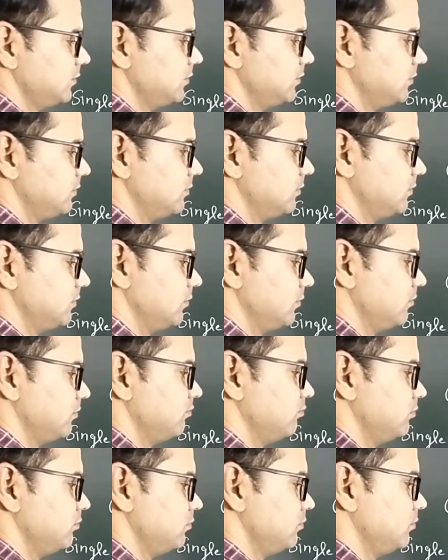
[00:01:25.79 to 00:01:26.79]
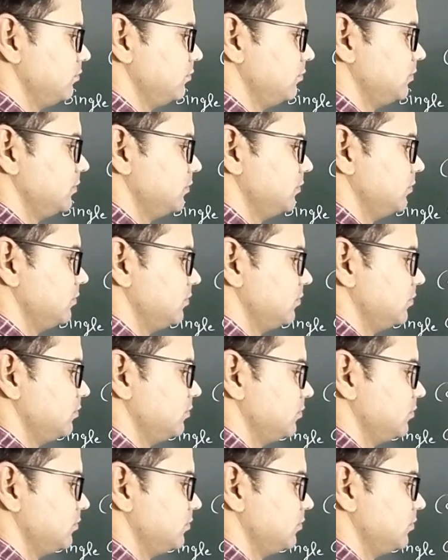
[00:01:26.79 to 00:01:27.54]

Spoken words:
(no one is talking)